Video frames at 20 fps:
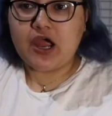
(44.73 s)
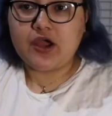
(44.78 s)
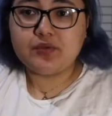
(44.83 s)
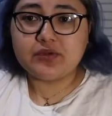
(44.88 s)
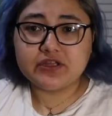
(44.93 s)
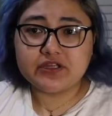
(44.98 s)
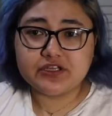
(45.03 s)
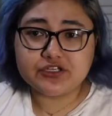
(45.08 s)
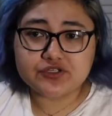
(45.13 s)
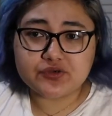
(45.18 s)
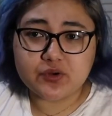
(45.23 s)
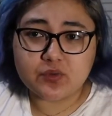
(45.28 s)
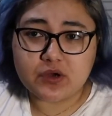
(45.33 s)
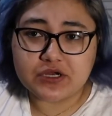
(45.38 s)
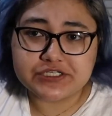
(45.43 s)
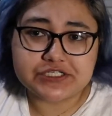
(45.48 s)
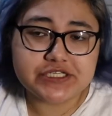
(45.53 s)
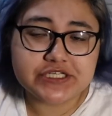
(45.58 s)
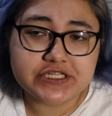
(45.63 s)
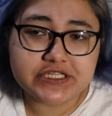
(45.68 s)
I really enjoy
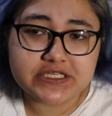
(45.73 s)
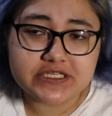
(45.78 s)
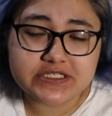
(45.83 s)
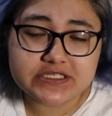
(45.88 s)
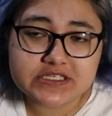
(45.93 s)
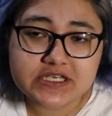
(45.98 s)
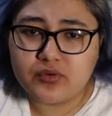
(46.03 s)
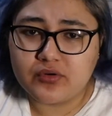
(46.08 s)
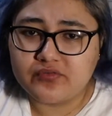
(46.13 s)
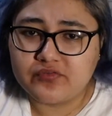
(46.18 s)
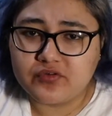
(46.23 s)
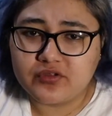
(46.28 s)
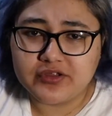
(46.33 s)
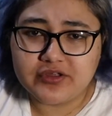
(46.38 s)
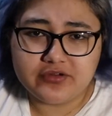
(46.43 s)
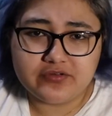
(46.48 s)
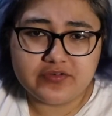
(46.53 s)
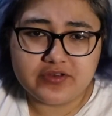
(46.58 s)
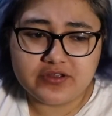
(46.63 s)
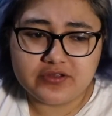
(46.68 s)
watching these
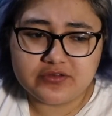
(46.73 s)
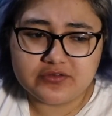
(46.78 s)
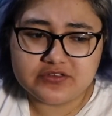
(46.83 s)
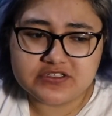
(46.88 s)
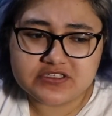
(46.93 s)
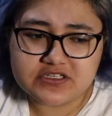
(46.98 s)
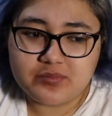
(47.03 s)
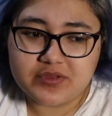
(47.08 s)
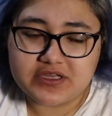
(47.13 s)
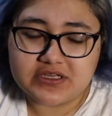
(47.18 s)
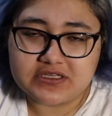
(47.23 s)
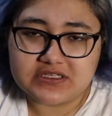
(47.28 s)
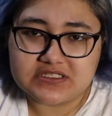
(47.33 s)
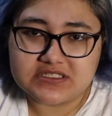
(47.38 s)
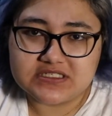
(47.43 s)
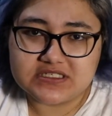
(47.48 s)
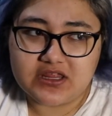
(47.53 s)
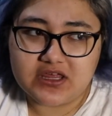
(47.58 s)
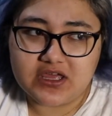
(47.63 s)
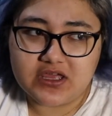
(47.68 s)
portfolio videos
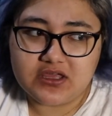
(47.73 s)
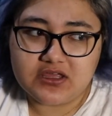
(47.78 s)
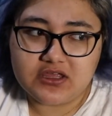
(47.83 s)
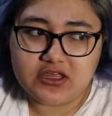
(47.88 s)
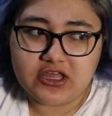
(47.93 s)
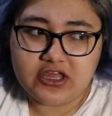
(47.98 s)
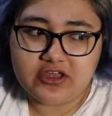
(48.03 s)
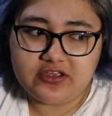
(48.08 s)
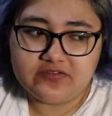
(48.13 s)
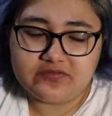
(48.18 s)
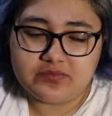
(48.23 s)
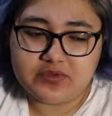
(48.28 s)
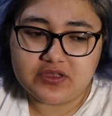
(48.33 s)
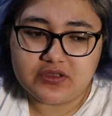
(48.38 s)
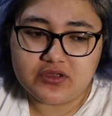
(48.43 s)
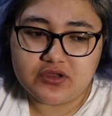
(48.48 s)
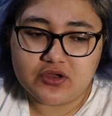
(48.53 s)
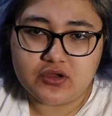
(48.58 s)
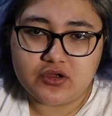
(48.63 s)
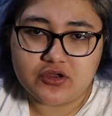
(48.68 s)
because they gave
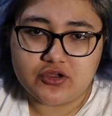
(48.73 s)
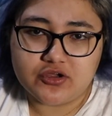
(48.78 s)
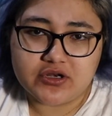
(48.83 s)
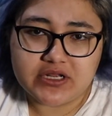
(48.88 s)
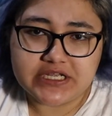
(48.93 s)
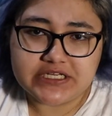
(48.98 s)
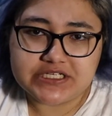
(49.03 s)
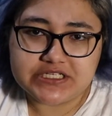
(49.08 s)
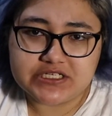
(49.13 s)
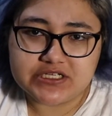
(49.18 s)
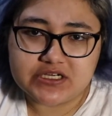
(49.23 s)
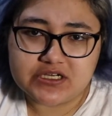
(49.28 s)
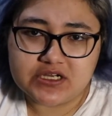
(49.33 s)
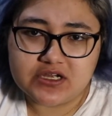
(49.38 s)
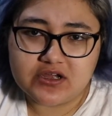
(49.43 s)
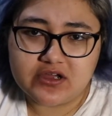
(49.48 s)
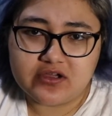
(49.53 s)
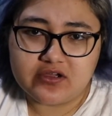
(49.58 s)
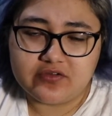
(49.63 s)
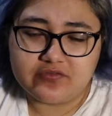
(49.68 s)
me a good idea
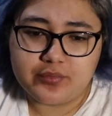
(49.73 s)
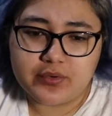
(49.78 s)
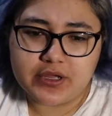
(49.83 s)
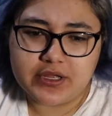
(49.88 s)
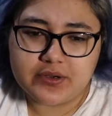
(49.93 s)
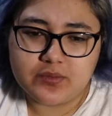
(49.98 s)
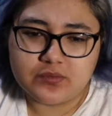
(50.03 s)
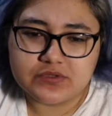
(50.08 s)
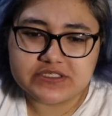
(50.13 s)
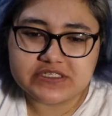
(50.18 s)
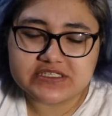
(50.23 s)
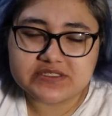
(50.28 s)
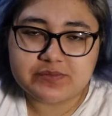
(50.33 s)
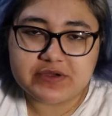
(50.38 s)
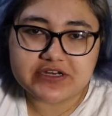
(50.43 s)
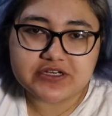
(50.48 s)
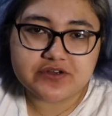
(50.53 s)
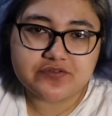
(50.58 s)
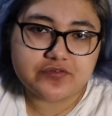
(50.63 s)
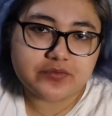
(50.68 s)
of what was
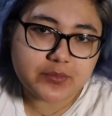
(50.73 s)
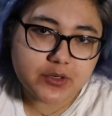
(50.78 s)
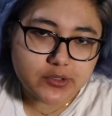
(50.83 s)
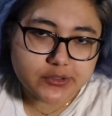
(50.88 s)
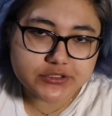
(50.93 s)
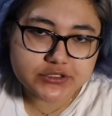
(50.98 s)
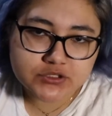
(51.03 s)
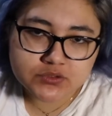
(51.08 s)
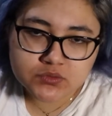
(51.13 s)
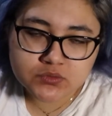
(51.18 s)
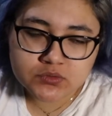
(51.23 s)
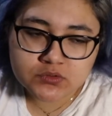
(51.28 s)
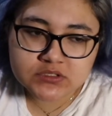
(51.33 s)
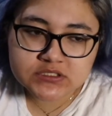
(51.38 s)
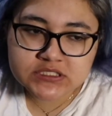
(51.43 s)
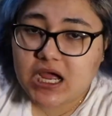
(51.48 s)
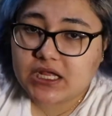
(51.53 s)
expected from art schools.